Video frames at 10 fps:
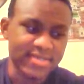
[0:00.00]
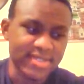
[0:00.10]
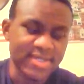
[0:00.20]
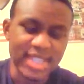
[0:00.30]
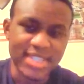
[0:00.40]
It
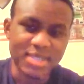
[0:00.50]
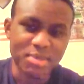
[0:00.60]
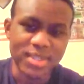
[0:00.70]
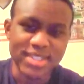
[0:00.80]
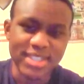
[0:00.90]
was actually
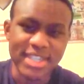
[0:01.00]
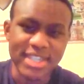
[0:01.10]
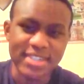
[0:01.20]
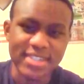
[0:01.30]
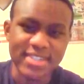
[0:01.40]
pretty
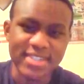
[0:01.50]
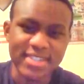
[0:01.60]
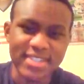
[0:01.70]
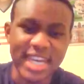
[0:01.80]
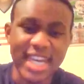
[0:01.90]
sad.
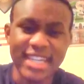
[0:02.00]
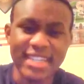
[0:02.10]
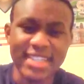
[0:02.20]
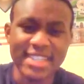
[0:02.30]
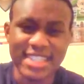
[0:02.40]
Like I
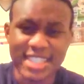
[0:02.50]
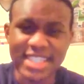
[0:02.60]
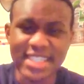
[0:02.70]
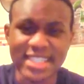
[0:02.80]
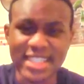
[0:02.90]
didn't
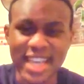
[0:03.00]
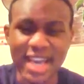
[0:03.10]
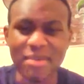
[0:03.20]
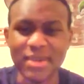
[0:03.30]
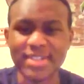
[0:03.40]
see it
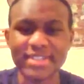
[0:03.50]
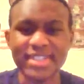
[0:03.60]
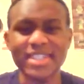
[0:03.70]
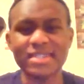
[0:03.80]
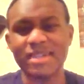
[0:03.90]
happen,
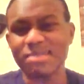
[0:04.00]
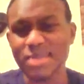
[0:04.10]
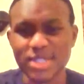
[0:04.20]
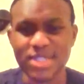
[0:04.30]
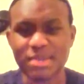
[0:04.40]
but I'm
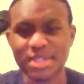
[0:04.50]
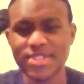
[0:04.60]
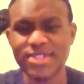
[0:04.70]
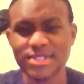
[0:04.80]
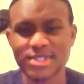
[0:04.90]
pretty sure my
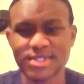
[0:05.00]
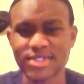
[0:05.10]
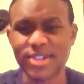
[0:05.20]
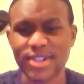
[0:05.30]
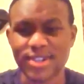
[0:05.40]
sister
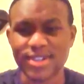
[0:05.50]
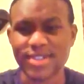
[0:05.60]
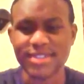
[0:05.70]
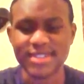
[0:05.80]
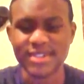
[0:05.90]
saw
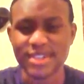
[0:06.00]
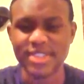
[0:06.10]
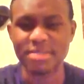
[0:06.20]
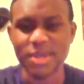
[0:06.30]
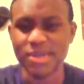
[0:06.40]
or
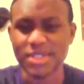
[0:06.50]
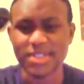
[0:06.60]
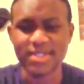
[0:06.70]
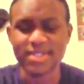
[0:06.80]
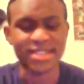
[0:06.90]
smelled
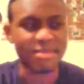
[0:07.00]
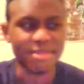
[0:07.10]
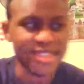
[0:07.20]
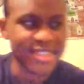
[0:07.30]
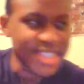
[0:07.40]
it or
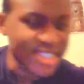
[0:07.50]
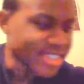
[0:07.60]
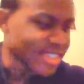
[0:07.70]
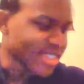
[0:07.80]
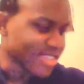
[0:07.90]
something.
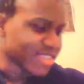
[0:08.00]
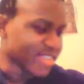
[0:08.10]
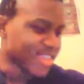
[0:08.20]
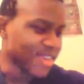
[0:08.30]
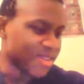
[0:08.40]

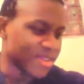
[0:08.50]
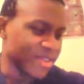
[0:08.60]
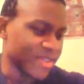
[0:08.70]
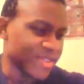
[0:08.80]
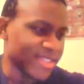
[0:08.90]
I don't
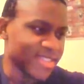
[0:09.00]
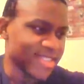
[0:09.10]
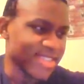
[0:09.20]
know. It.